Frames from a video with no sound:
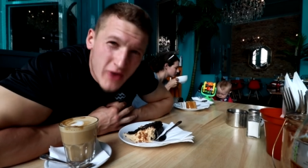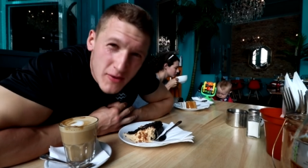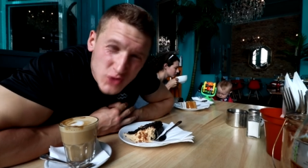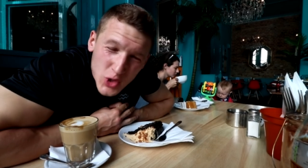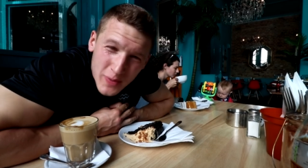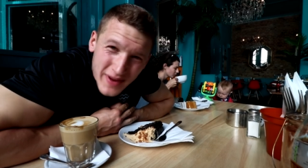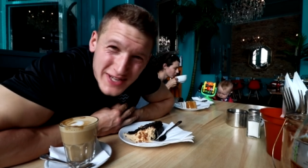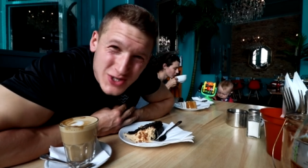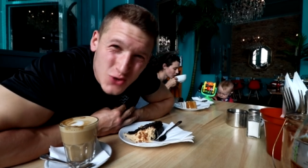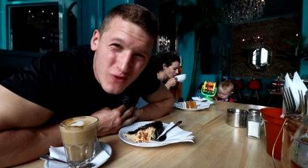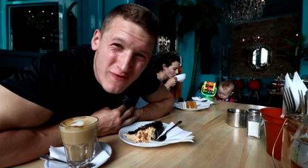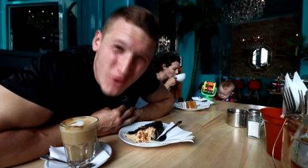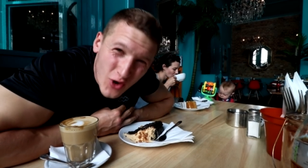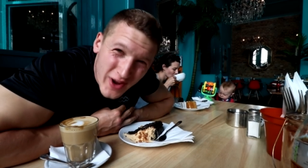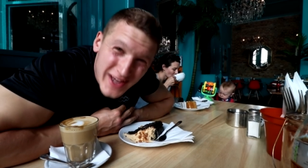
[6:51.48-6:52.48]
I've gone to a place called
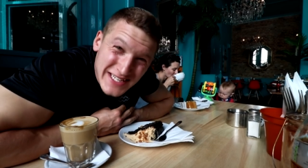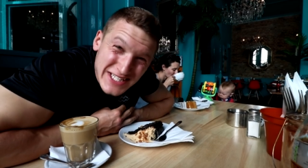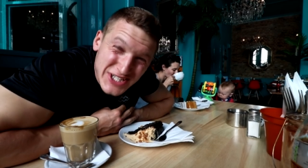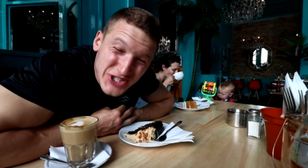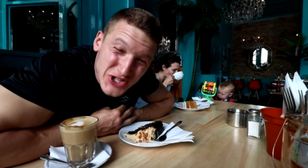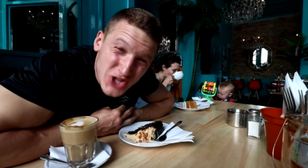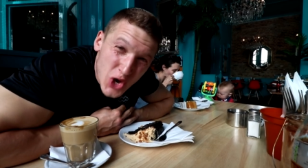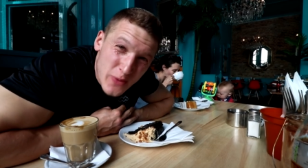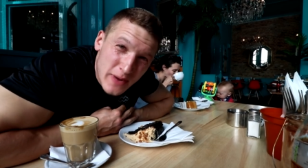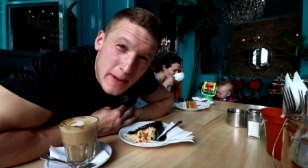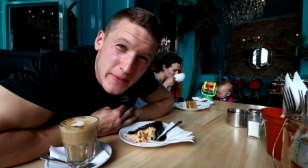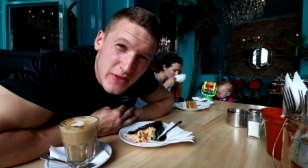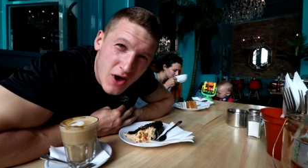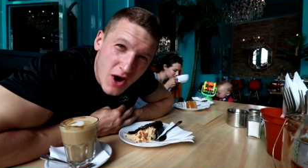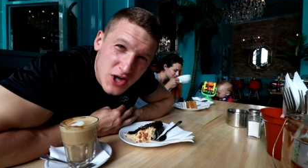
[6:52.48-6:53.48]
Follies. It's just opened
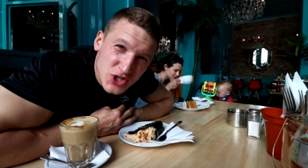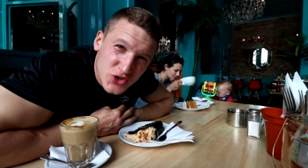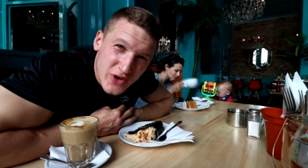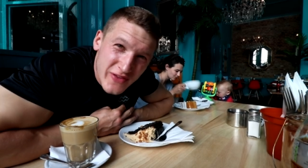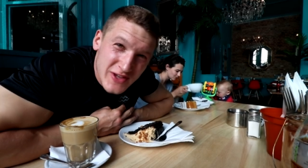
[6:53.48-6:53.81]
up on the high street.